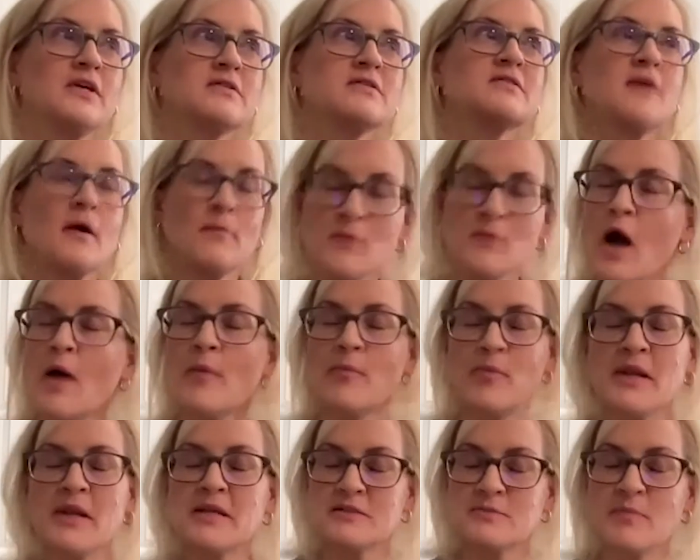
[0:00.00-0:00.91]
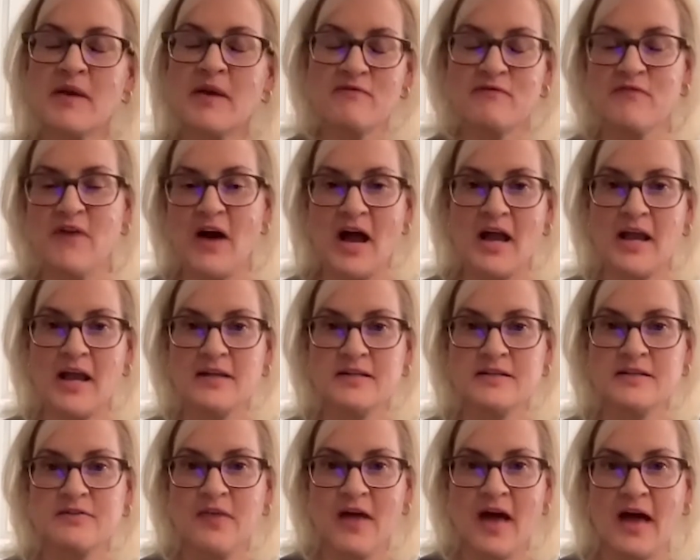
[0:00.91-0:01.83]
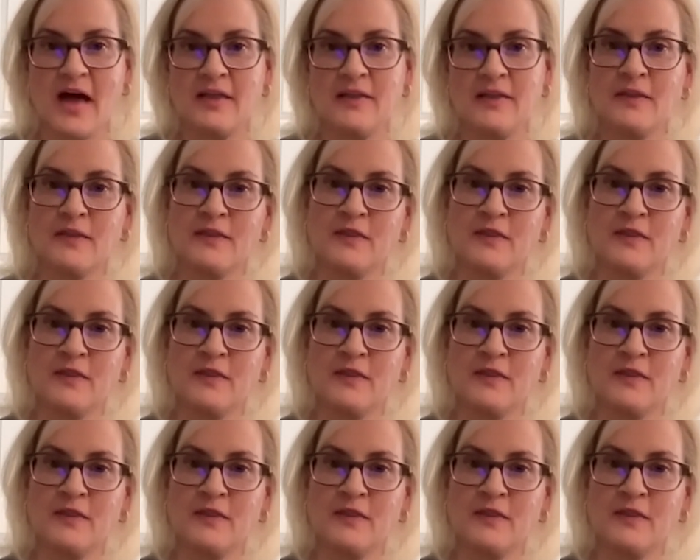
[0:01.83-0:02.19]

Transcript: some companies may find that